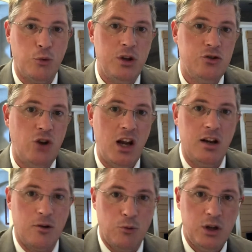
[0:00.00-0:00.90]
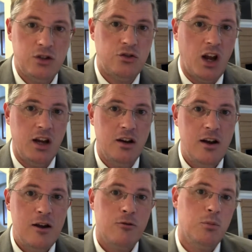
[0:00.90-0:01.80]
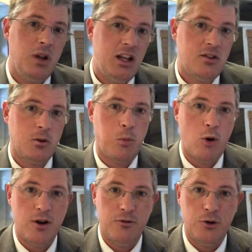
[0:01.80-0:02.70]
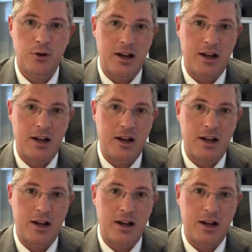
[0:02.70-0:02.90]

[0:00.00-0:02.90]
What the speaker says: restate from Lisa's point of view.